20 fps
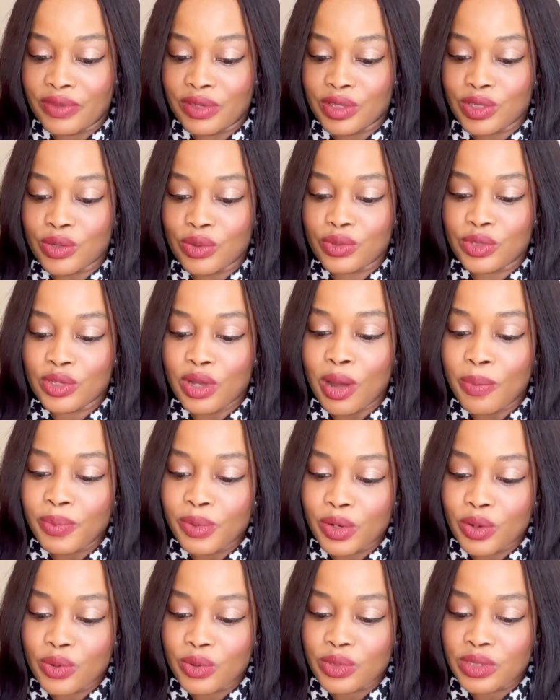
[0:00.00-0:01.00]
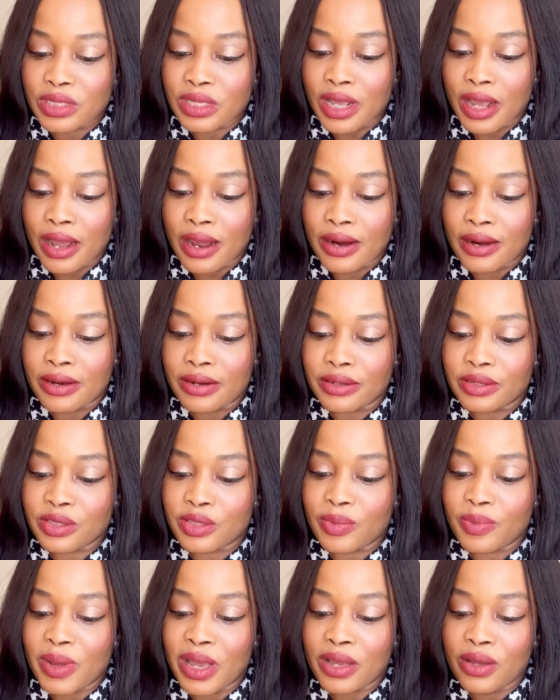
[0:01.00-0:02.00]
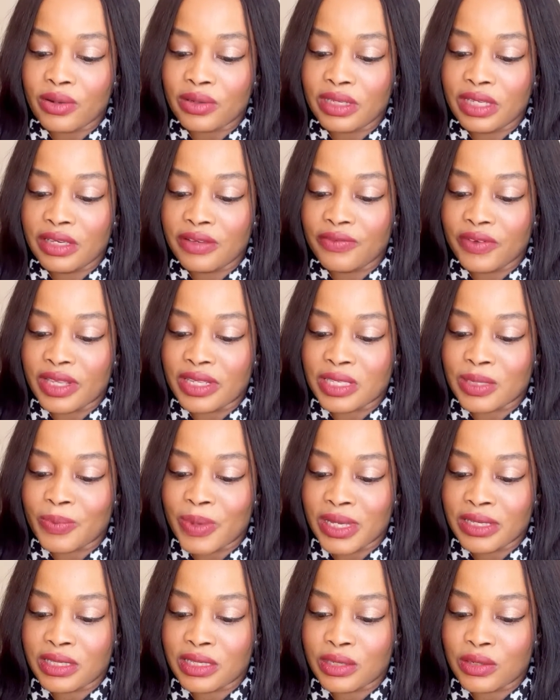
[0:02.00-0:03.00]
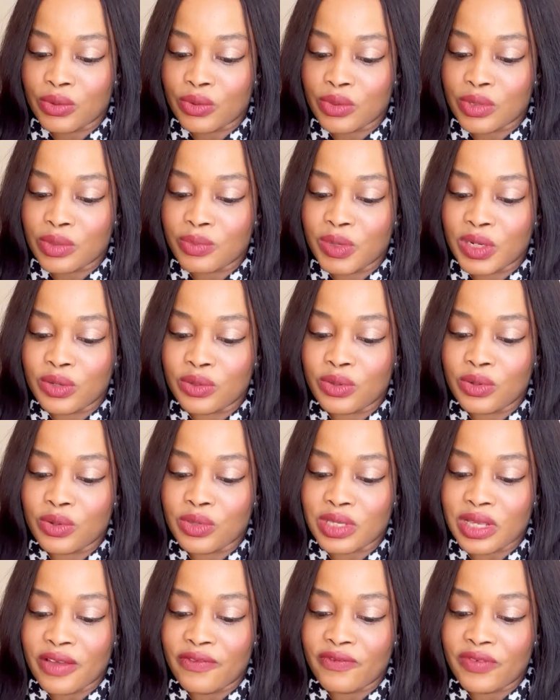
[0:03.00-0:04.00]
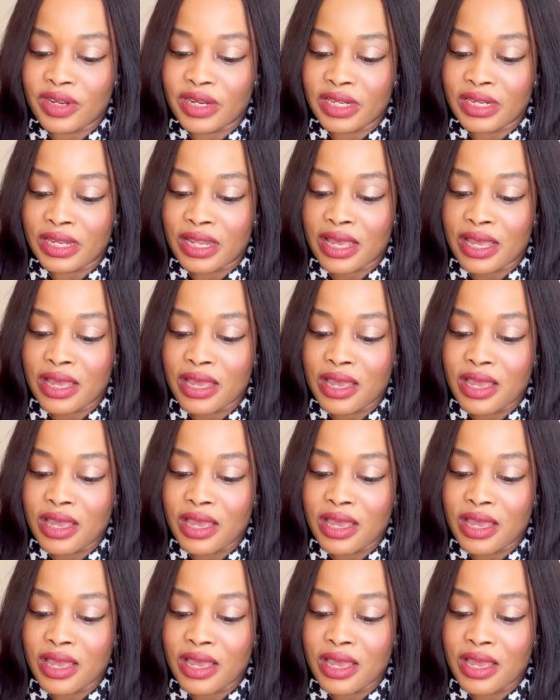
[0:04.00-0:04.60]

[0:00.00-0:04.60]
So top notes are tobacco leaf and spicy notes. Middle notes are vanilla,